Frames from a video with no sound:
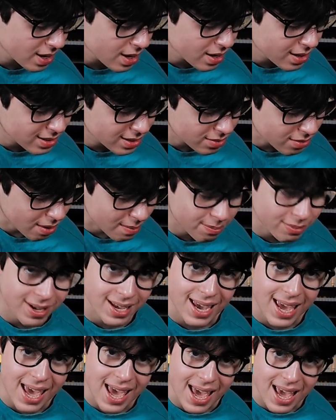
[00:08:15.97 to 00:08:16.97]
So I
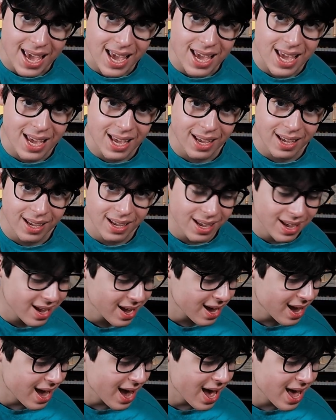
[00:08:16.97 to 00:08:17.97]
play A,
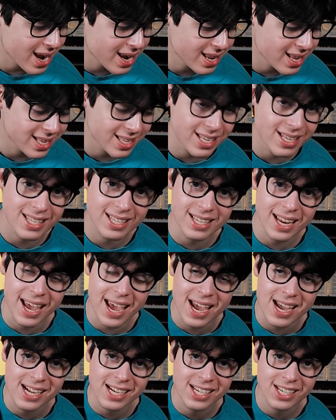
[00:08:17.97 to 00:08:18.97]
and this is an
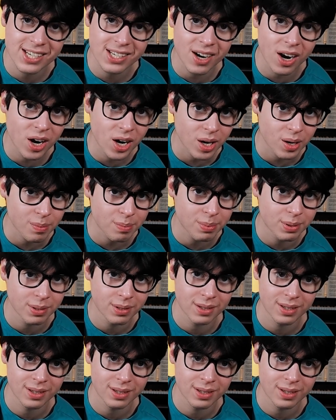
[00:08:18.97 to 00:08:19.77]
A sharp.